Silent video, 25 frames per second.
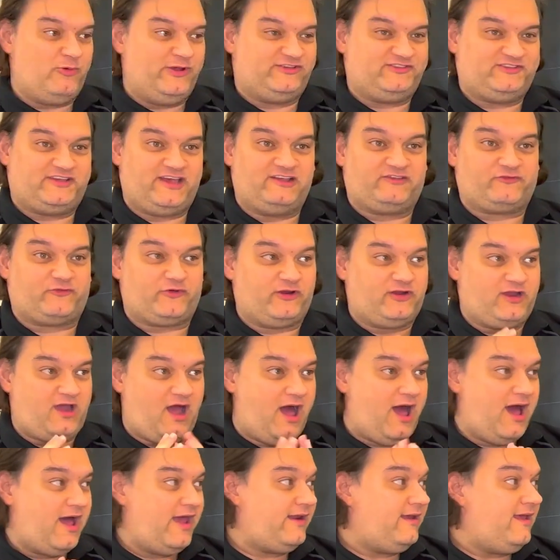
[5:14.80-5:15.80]
which says, for
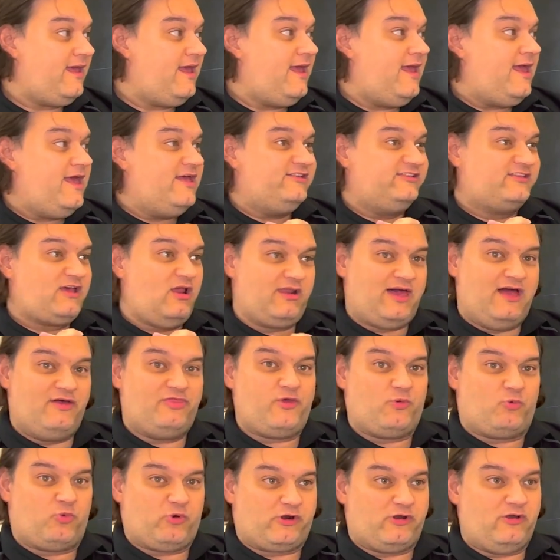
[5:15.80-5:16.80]
God so
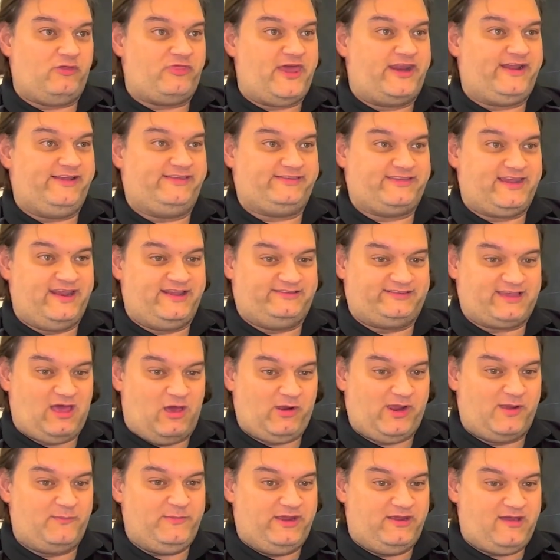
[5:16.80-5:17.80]
loved the world that he sent his
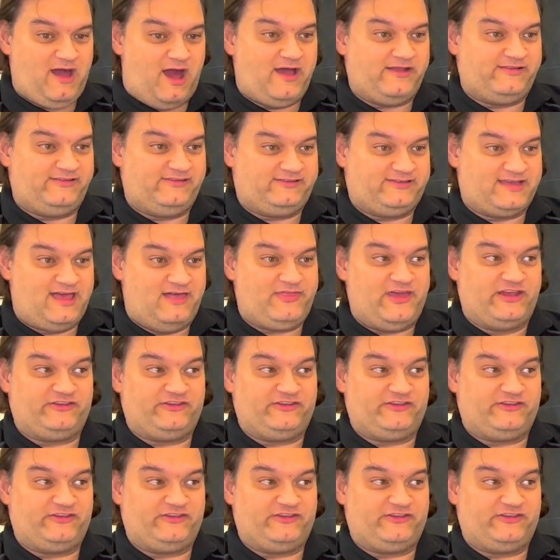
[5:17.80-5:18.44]
only begotten Son,